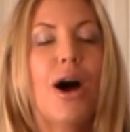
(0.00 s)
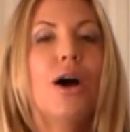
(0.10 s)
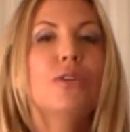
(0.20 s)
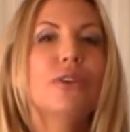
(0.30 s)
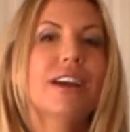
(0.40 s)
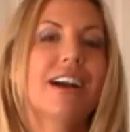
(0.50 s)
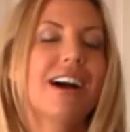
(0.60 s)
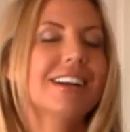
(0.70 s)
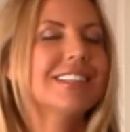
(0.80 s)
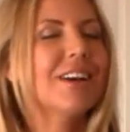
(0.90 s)
Andrea
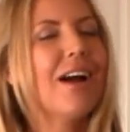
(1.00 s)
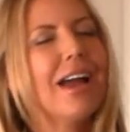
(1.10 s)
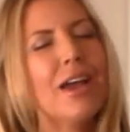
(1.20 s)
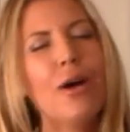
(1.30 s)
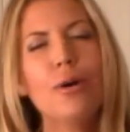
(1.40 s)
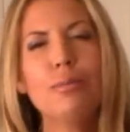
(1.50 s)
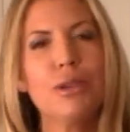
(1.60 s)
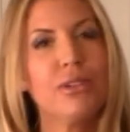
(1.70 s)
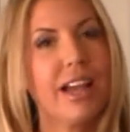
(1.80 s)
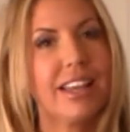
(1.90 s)
Cox here. I hope
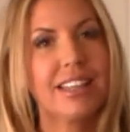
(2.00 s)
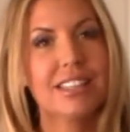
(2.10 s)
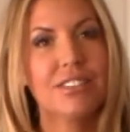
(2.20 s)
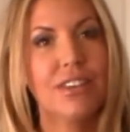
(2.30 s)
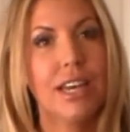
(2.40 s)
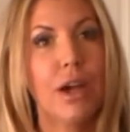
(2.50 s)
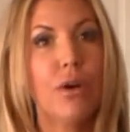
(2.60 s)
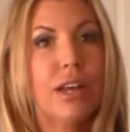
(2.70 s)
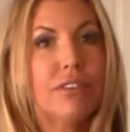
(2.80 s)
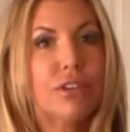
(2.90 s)
you liked this
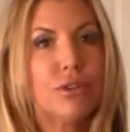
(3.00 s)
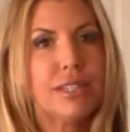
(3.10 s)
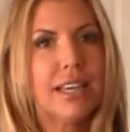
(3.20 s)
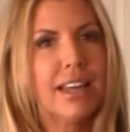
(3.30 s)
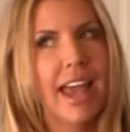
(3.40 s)
video and if you did,